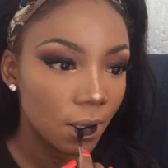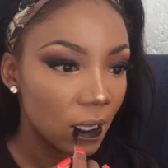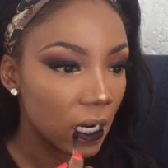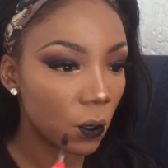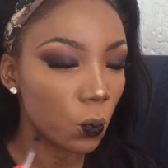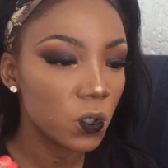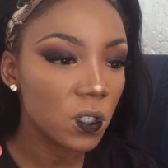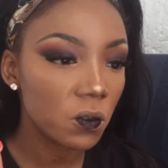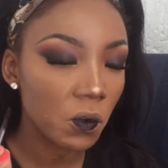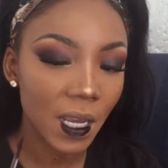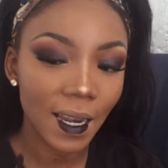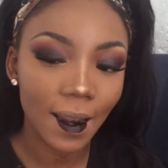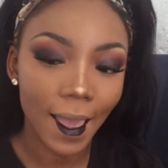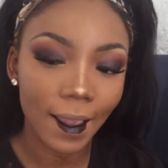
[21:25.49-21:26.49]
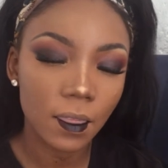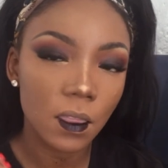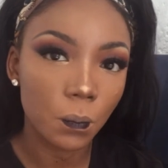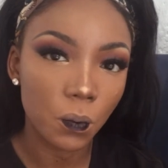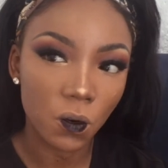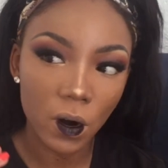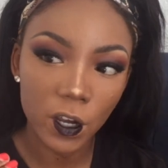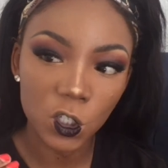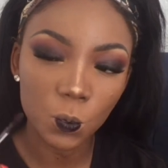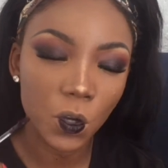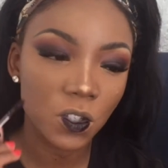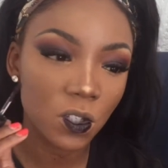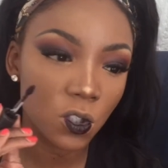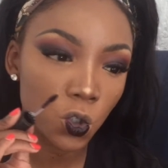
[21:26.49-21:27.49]
And I also really like the brush
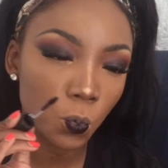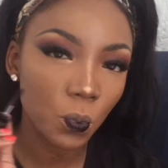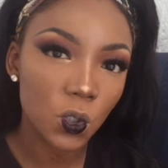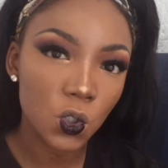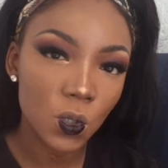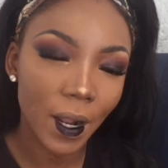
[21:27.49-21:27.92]
because it's super